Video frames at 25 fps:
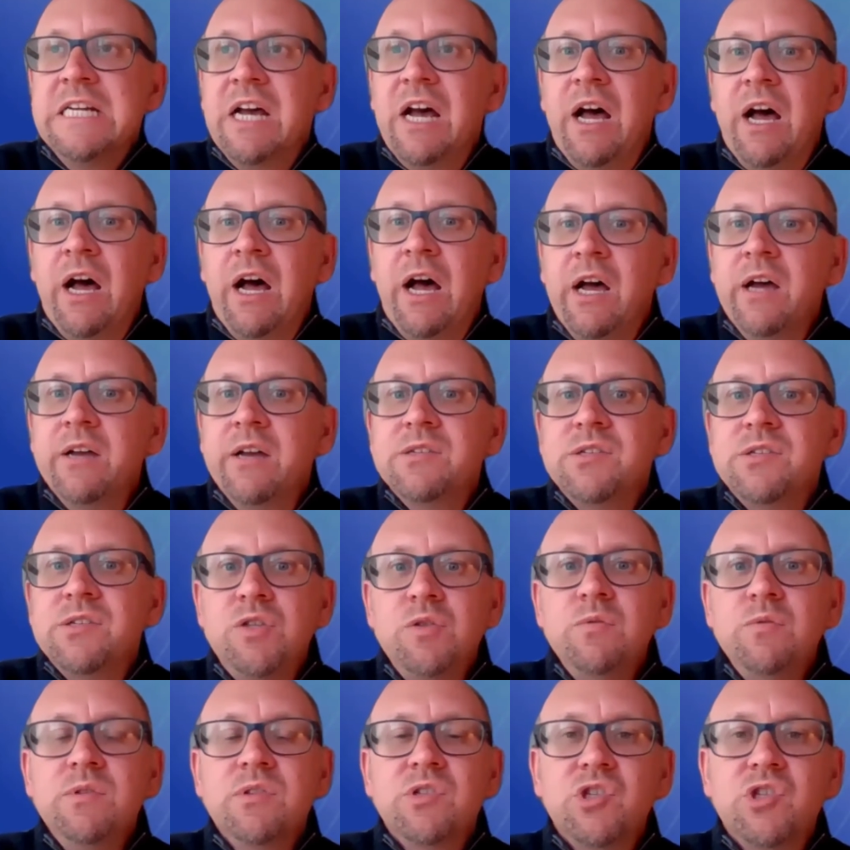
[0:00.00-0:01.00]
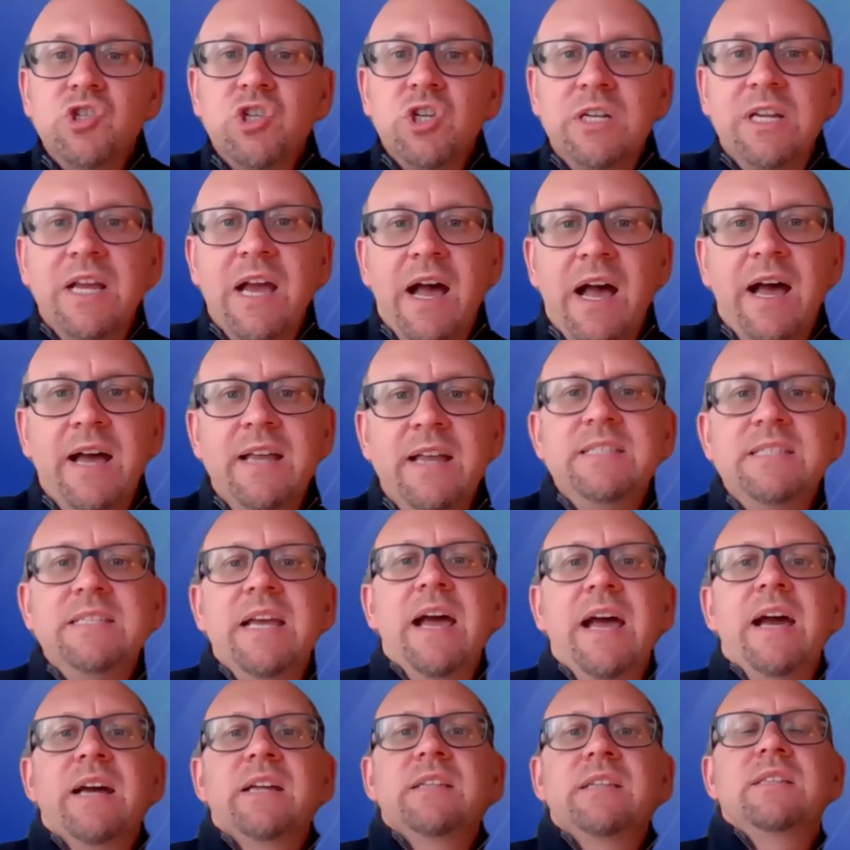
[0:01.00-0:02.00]
Uh, students should
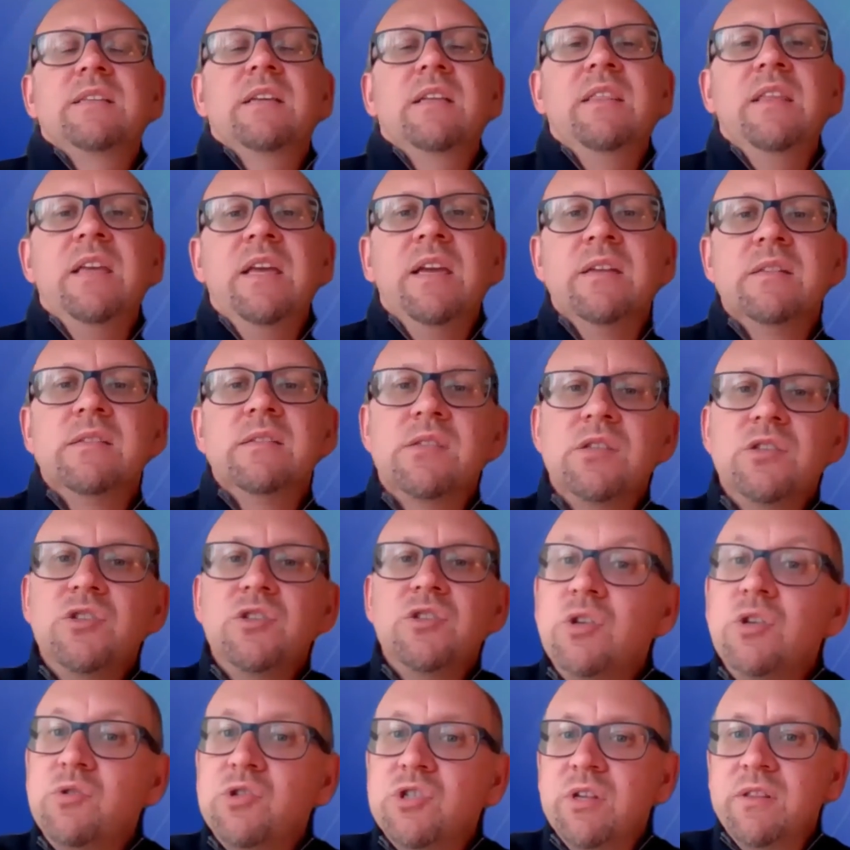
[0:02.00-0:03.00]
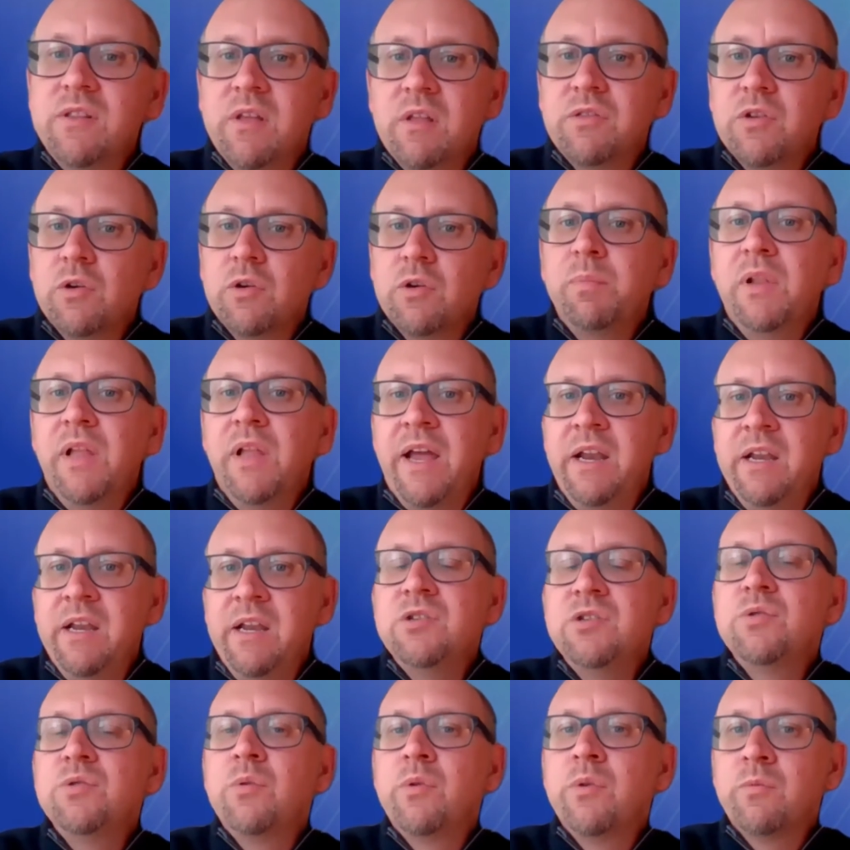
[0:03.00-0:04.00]
contact the institution that they're planning
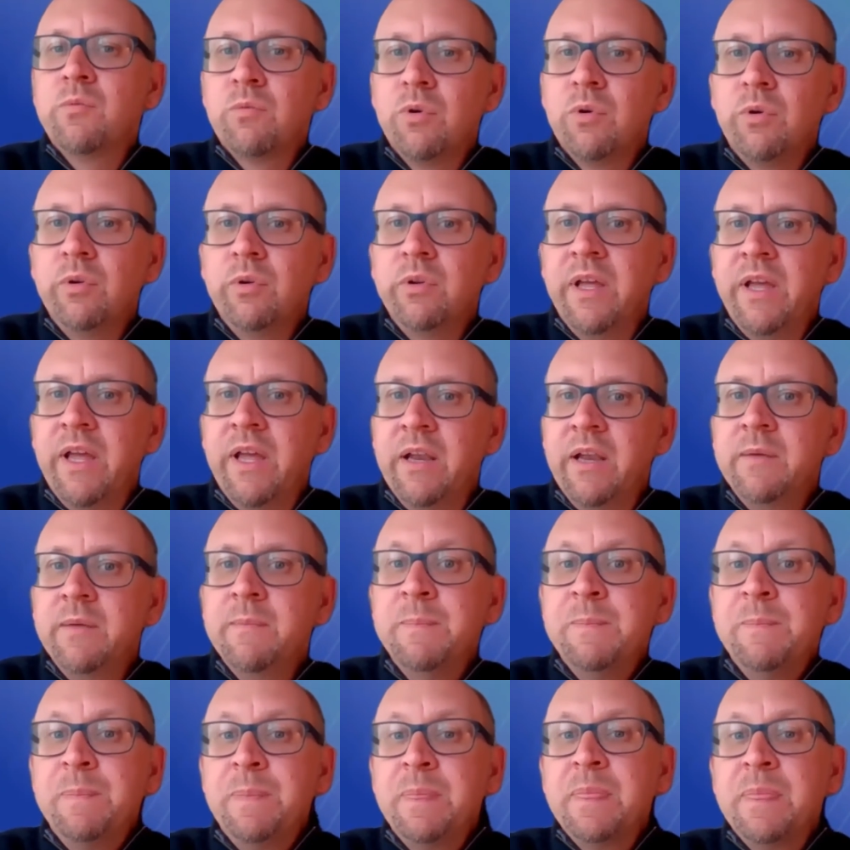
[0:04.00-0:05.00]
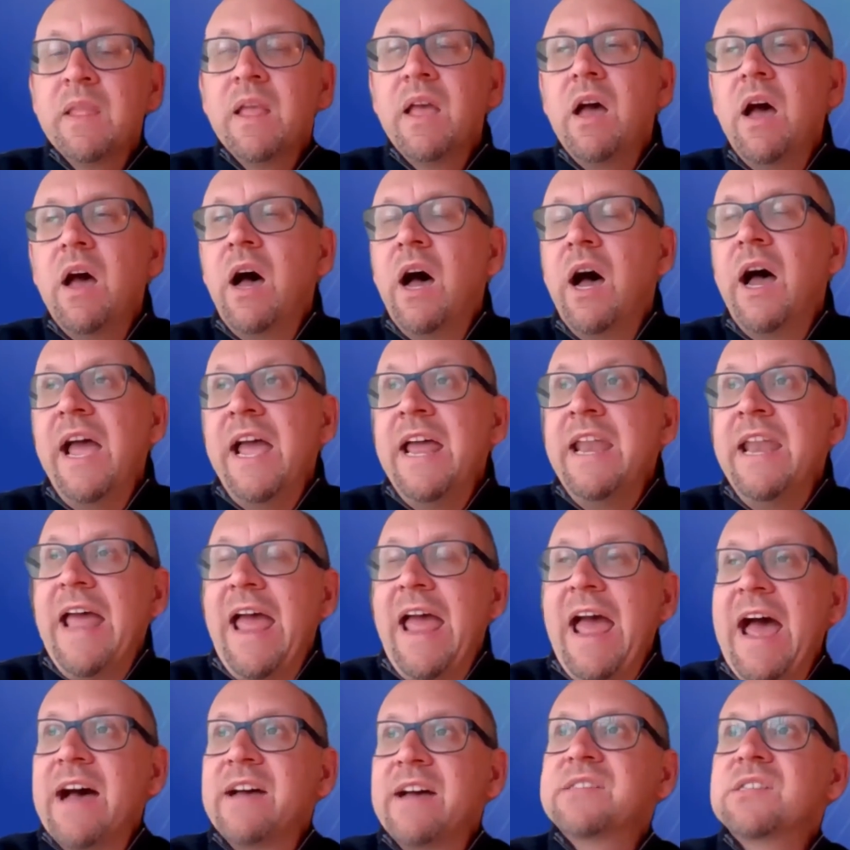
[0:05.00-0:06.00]
to enroll in uh, and
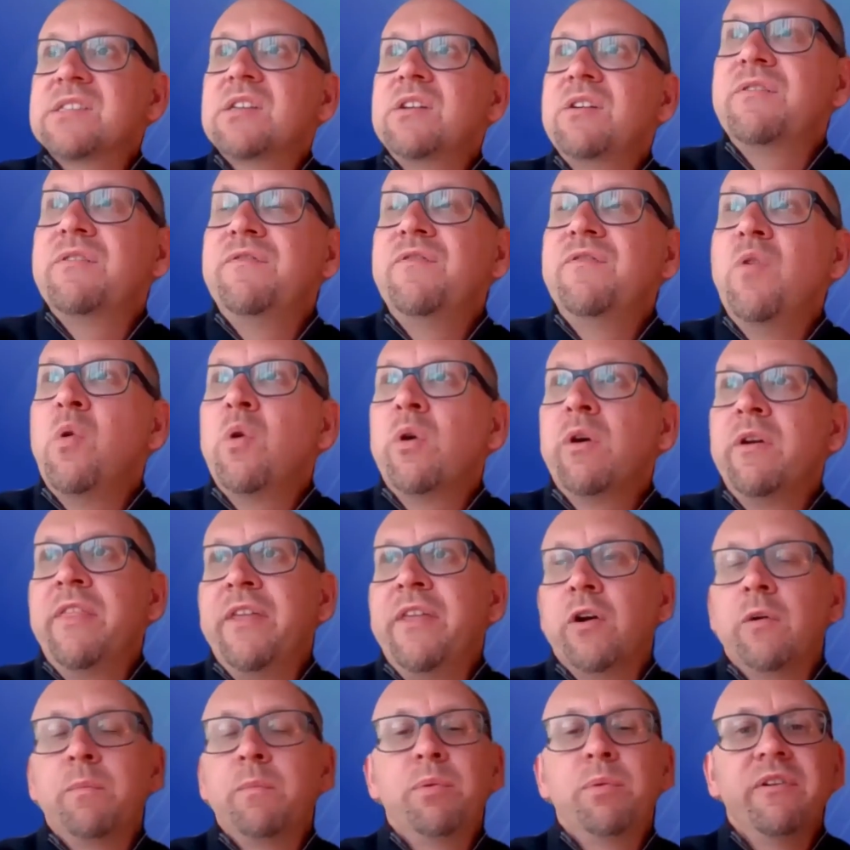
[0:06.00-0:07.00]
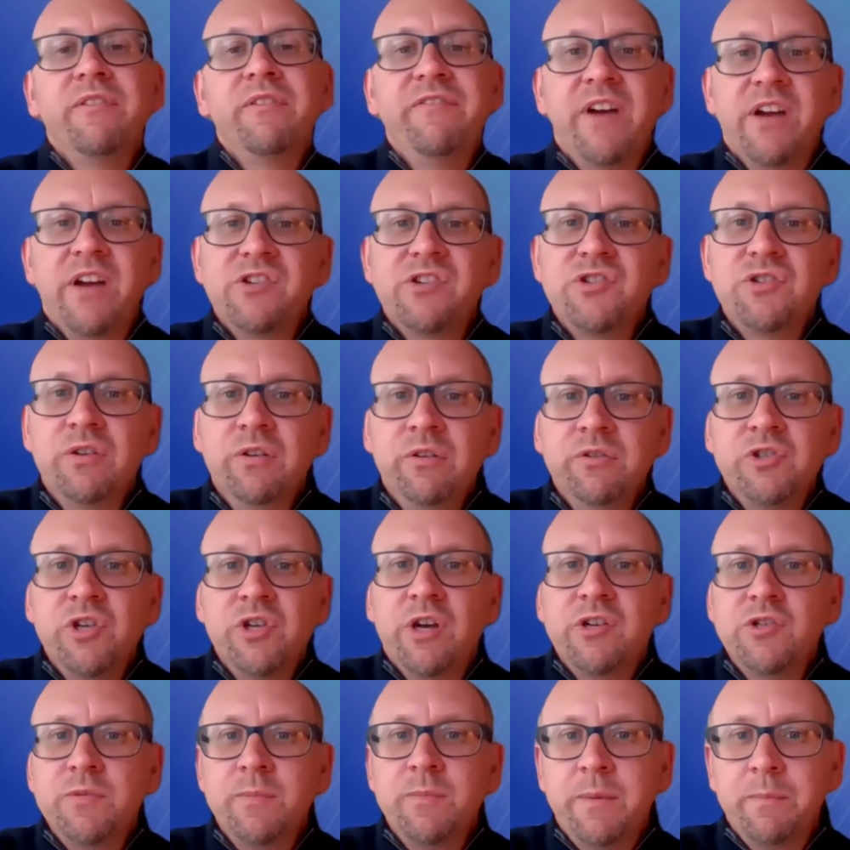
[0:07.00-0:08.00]
ask for their professional
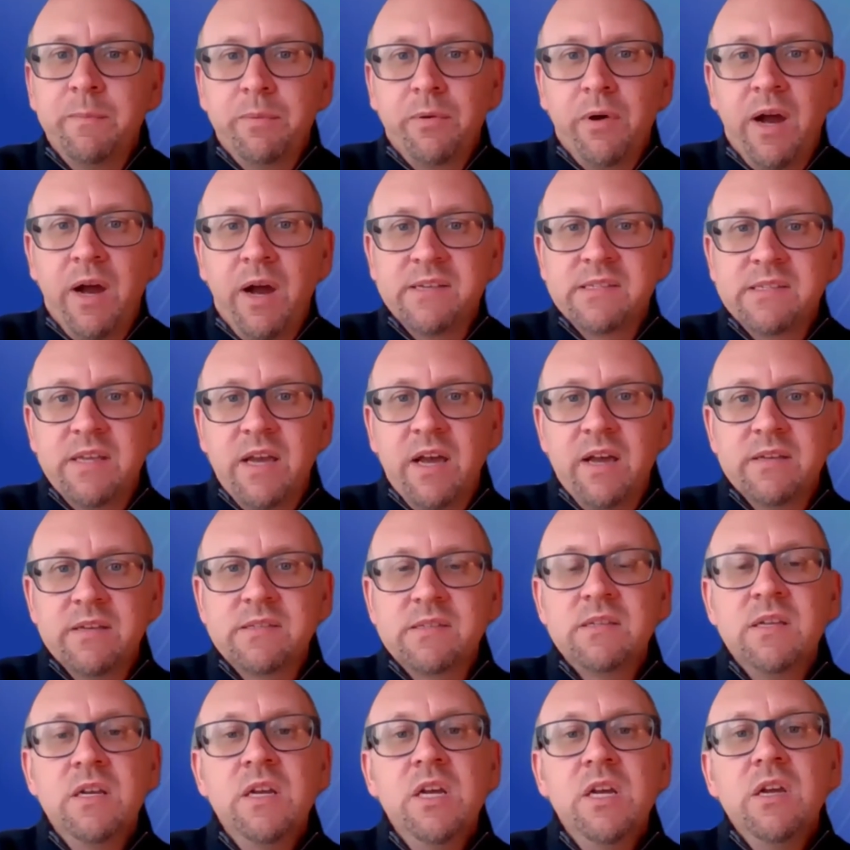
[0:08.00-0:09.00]
judgment process.